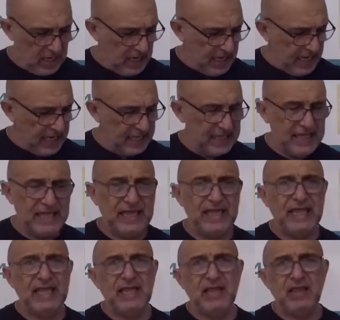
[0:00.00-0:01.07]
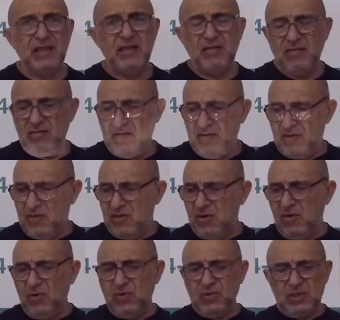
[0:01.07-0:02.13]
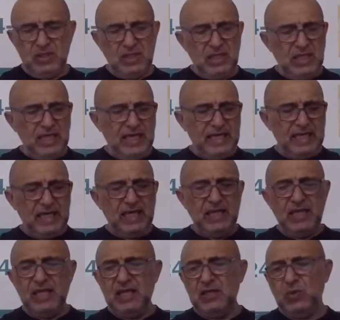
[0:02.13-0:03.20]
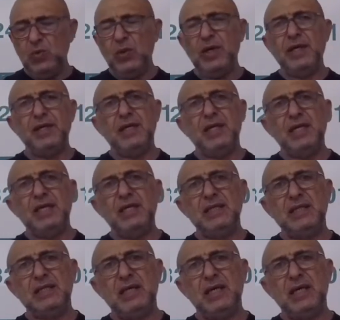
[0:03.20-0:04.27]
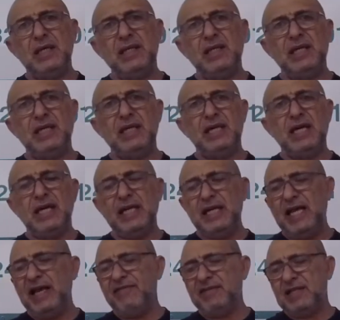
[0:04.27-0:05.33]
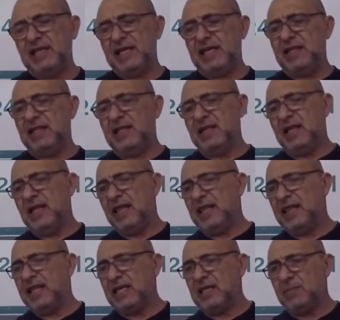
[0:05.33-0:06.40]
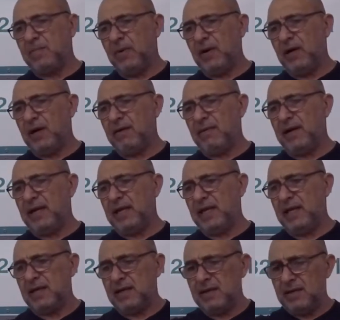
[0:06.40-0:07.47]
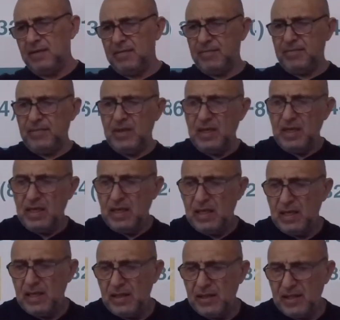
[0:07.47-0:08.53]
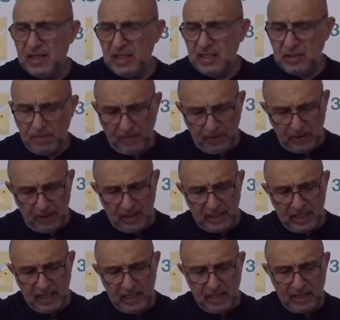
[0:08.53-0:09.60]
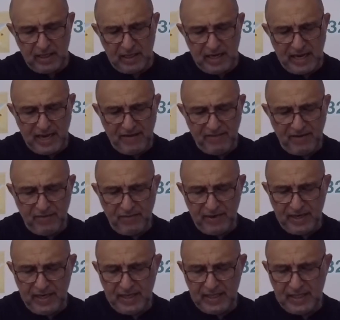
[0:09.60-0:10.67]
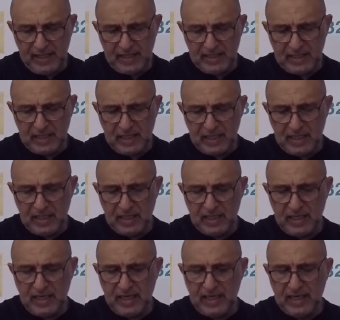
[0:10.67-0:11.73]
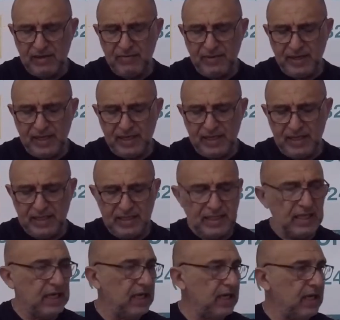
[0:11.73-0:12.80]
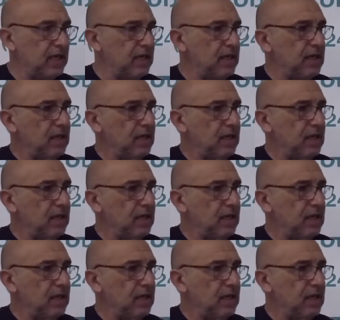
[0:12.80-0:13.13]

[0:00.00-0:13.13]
and those, like this one is on the left skin. This part right here, this part here have a radius here and a radius here,